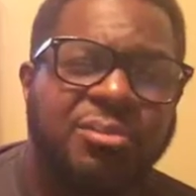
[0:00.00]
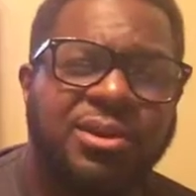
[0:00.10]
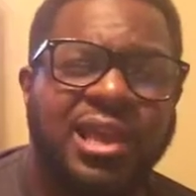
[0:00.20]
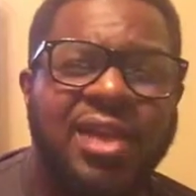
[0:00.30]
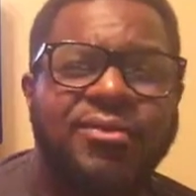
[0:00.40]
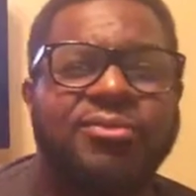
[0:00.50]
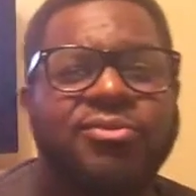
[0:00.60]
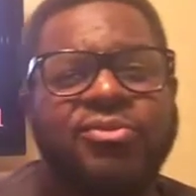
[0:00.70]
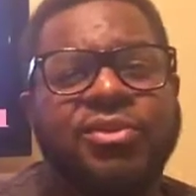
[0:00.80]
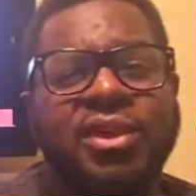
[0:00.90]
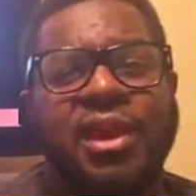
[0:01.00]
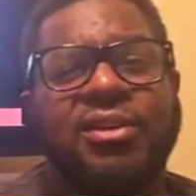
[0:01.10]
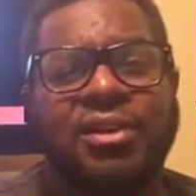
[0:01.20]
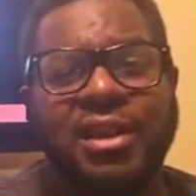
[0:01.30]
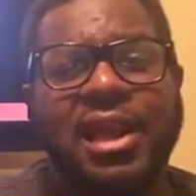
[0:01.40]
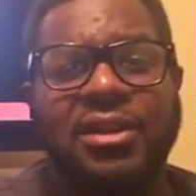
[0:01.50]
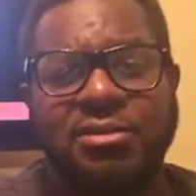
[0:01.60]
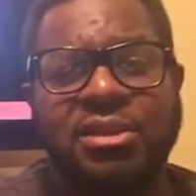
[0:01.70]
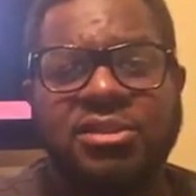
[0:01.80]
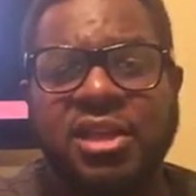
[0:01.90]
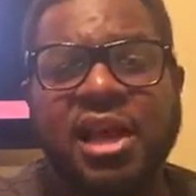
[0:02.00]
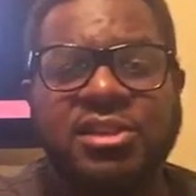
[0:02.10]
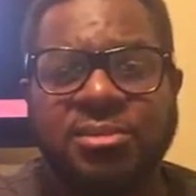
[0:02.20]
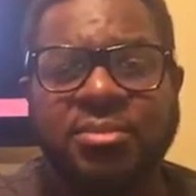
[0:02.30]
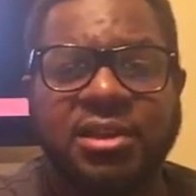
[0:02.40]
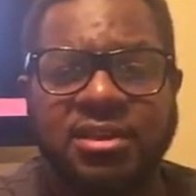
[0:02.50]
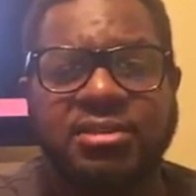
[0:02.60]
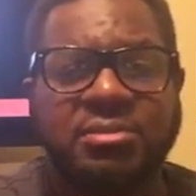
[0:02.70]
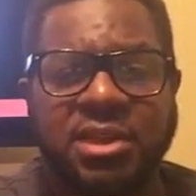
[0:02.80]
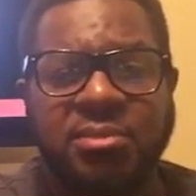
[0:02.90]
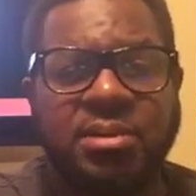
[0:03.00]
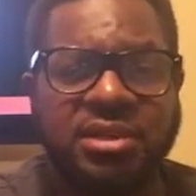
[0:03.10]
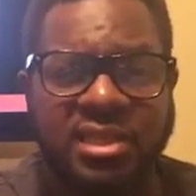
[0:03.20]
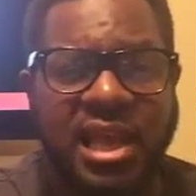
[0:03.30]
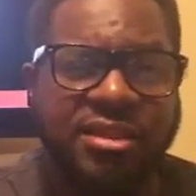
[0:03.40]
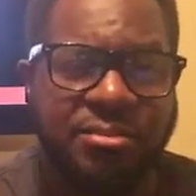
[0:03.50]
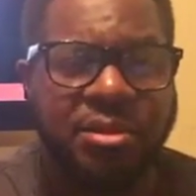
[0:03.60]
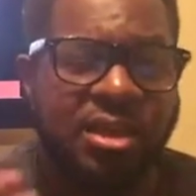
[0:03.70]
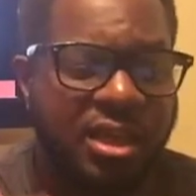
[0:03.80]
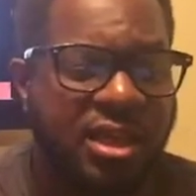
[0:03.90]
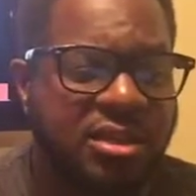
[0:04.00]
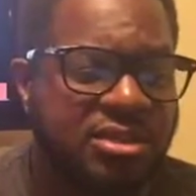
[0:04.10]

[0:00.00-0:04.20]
But they haven't figured out their lineups. They still have some players, some key players they have to plug in.